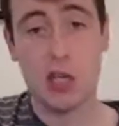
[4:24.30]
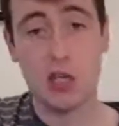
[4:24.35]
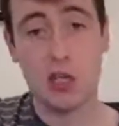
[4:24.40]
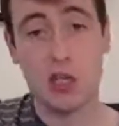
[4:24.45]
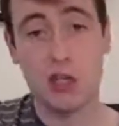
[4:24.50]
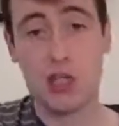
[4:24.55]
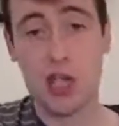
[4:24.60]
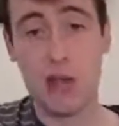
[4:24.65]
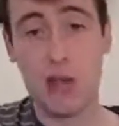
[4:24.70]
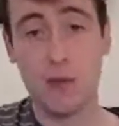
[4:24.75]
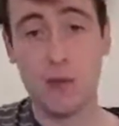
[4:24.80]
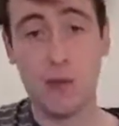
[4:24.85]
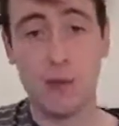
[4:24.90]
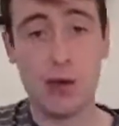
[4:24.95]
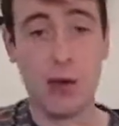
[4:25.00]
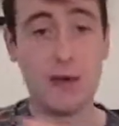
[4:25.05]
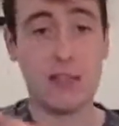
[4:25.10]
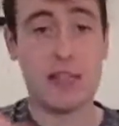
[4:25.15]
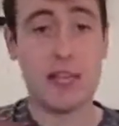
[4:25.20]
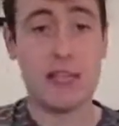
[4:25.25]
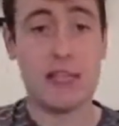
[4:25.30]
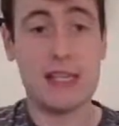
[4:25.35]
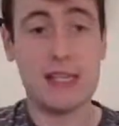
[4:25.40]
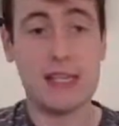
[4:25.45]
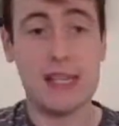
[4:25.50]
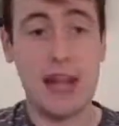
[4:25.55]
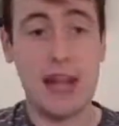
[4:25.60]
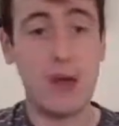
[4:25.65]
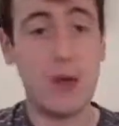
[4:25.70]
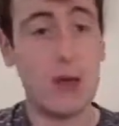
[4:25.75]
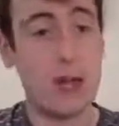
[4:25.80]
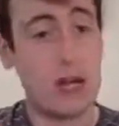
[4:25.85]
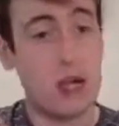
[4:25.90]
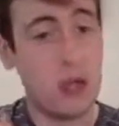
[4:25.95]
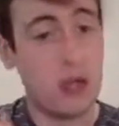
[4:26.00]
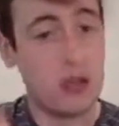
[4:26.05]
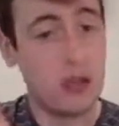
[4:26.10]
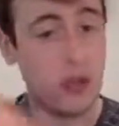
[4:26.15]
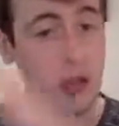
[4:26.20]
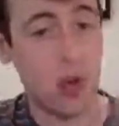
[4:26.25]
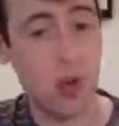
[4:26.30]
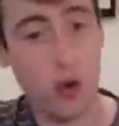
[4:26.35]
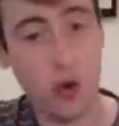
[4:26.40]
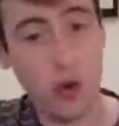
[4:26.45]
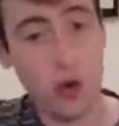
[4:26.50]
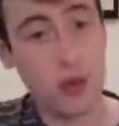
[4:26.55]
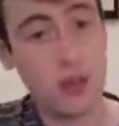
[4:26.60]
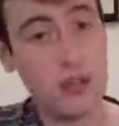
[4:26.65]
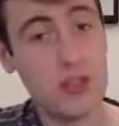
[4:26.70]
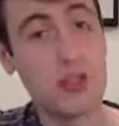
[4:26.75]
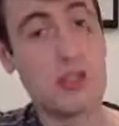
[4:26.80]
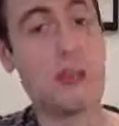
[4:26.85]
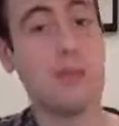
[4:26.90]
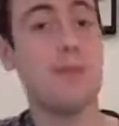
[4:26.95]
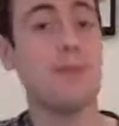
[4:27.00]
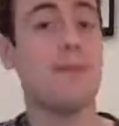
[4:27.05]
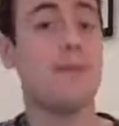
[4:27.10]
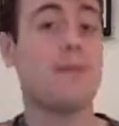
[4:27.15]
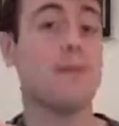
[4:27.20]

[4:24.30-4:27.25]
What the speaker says: So processes now, we're going to look at the chords,